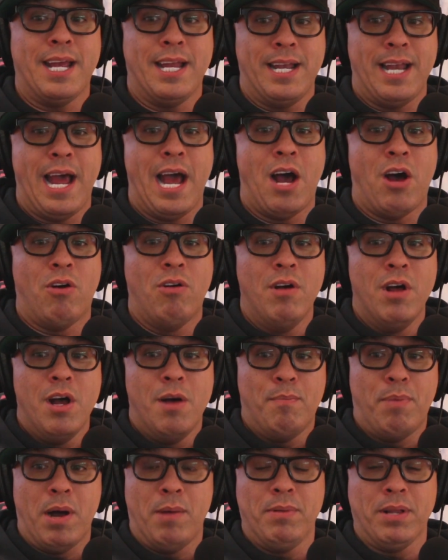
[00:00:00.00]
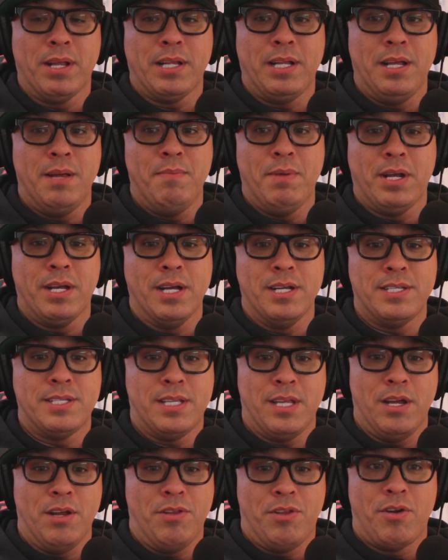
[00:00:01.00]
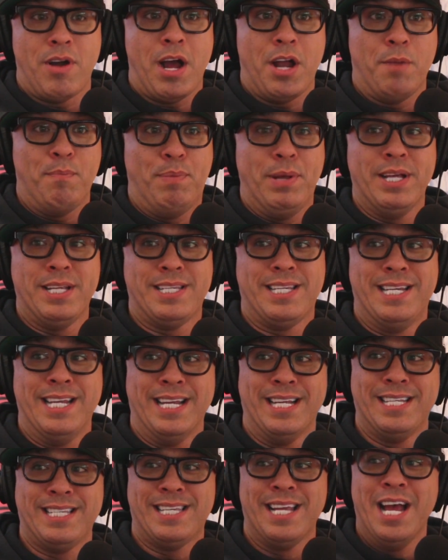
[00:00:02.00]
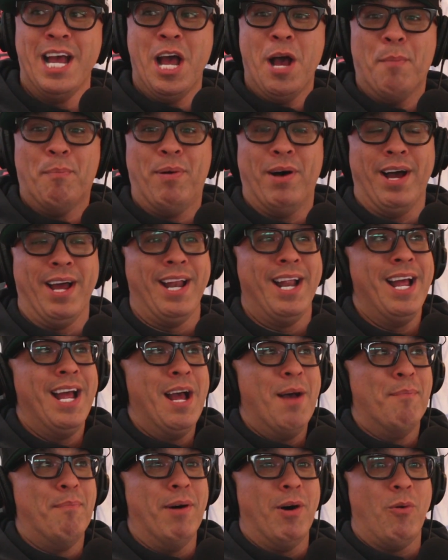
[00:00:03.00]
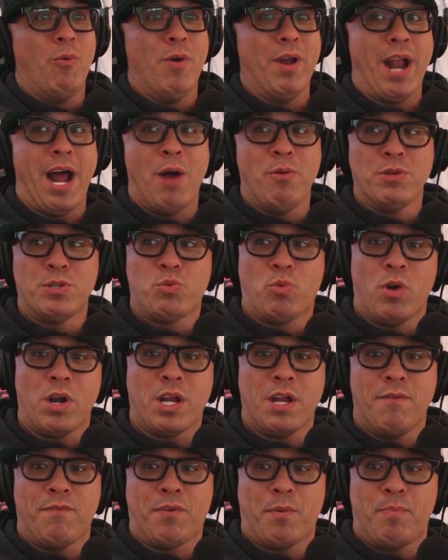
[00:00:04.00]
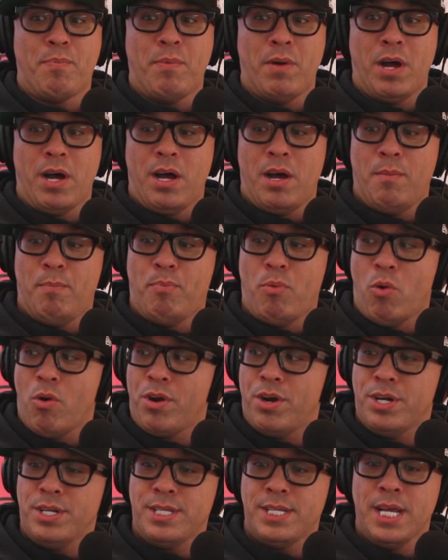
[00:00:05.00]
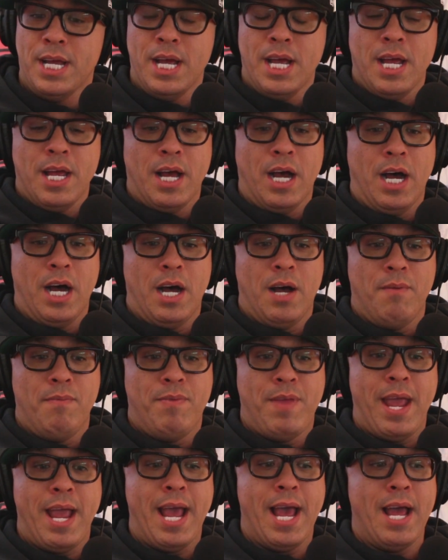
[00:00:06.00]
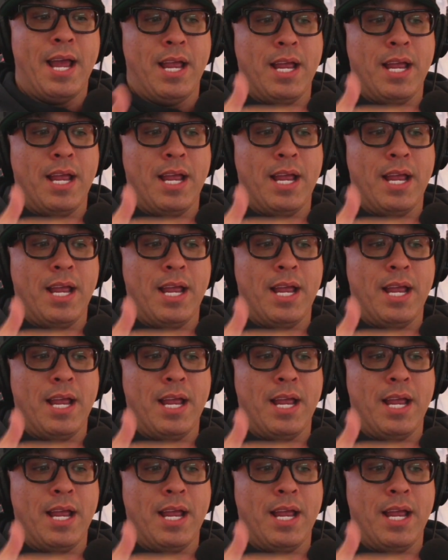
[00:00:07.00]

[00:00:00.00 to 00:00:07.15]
say it now publicly because they're out of business. But when I was working for Borders, they